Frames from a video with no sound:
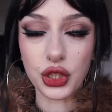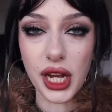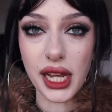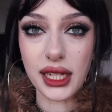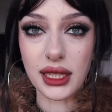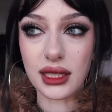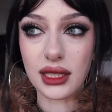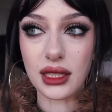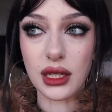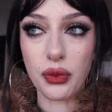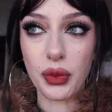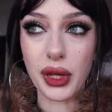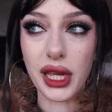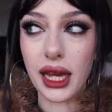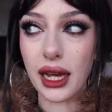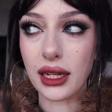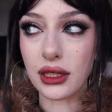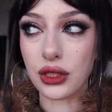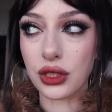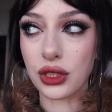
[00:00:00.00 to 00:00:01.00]
trends to
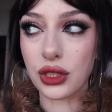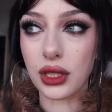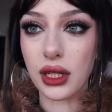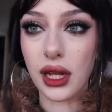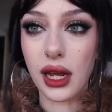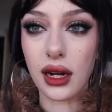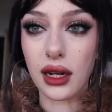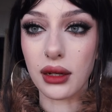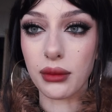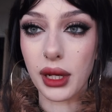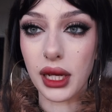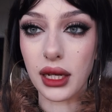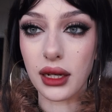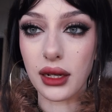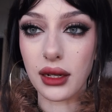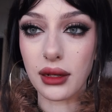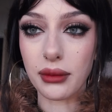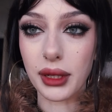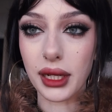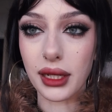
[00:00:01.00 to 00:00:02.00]
me as generic
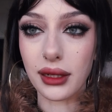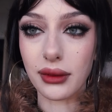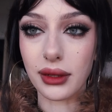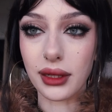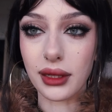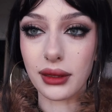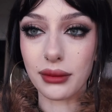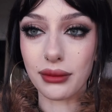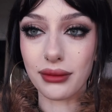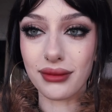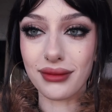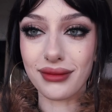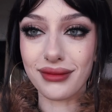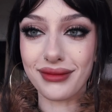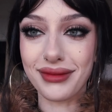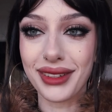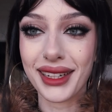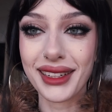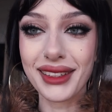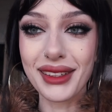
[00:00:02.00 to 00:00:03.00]
makeup anyway.
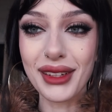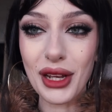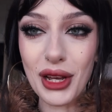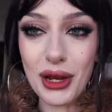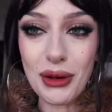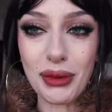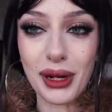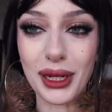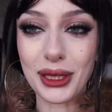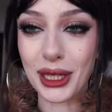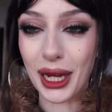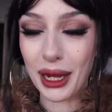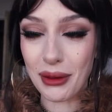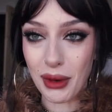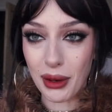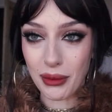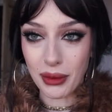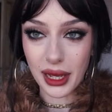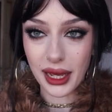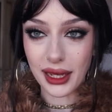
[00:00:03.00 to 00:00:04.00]
But I try
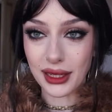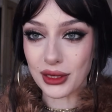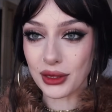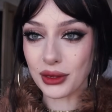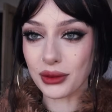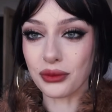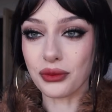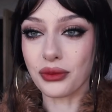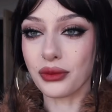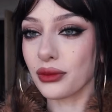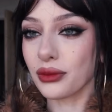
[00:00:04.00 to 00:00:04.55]
my best.